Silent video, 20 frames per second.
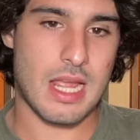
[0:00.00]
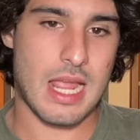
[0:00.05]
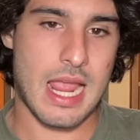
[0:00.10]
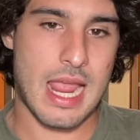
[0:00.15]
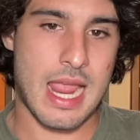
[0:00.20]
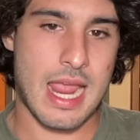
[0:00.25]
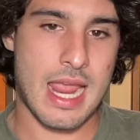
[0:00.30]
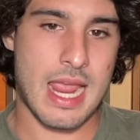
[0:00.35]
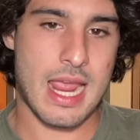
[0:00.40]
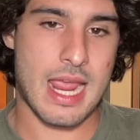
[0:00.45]

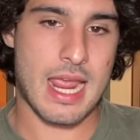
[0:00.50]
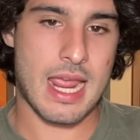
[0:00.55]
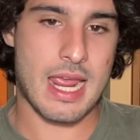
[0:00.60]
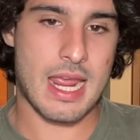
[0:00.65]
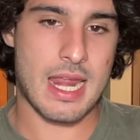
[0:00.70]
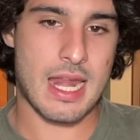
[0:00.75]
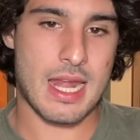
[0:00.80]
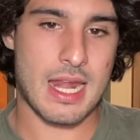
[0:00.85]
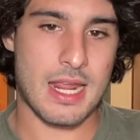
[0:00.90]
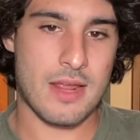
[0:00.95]

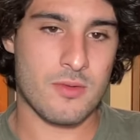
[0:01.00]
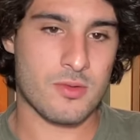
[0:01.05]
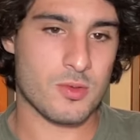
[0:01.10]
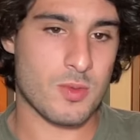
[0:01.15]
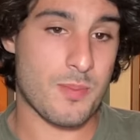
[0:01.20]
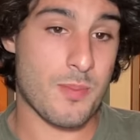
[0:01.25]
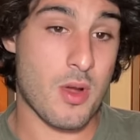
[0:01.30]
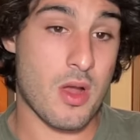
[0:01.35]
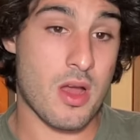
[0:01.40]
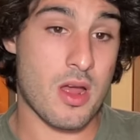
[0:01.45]
and it was
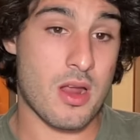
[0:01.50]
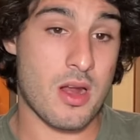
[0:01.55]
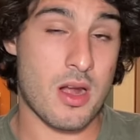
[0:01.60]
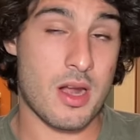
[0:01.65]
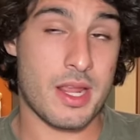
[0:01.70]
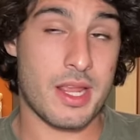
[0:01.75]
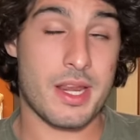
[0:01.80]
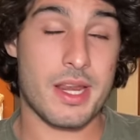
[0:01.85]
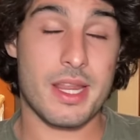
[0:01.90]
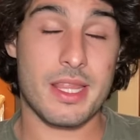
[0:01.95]

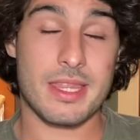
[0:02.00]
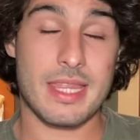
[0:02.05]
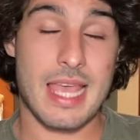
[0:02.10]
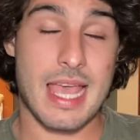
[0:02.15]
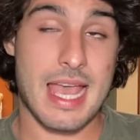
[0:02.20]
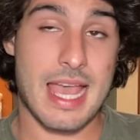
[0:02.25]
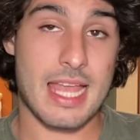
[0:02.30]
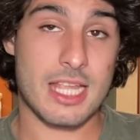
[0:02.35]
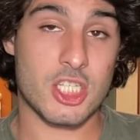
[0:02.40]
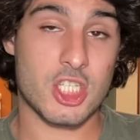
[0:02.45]
reported
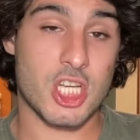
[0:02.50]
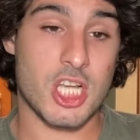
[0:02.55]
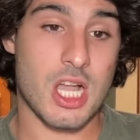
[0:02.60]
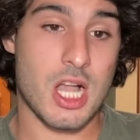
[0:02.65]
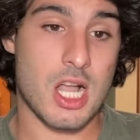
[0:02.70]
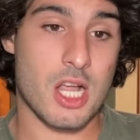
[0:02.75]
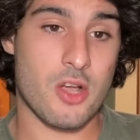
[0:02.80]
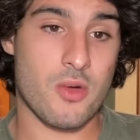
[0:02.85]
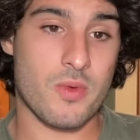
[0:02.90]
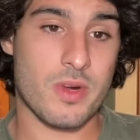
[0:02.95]
that
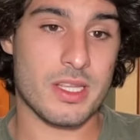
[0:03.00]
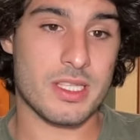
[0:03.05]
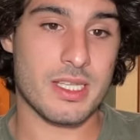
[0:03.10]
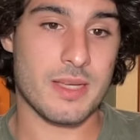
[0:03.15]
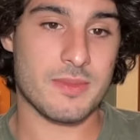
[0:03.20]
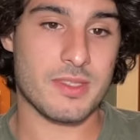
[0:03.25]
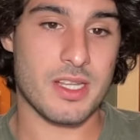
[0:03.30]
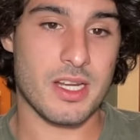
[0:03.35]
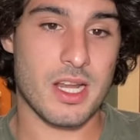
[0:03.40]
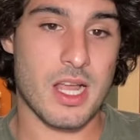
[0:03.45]
Chicago would
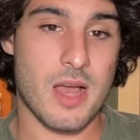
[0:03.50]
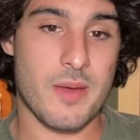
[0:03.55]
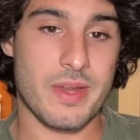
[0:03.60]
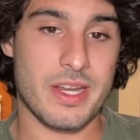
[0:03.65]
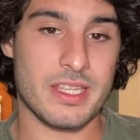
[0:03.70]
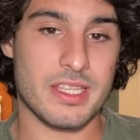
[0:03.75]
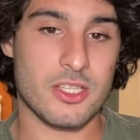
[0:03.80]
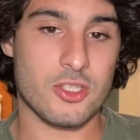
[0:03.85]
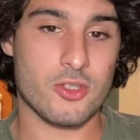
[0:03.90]
attempt to accommodate the